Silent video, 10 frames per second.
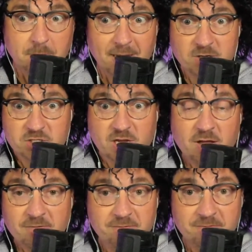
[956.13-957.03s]

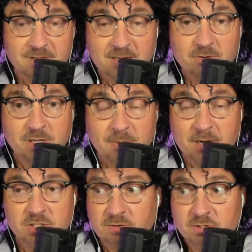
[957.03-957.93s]
yourself, literally by
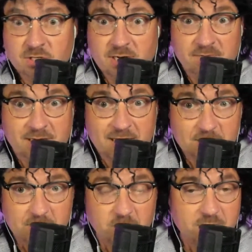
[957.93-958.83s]
yourself, because there's not even a cast
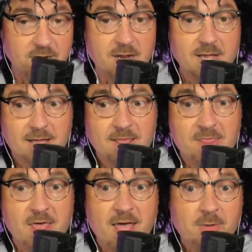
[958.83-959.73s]
member in there.
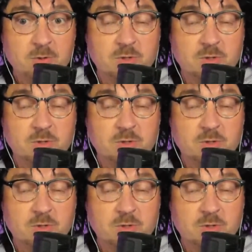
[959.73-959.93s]
That was one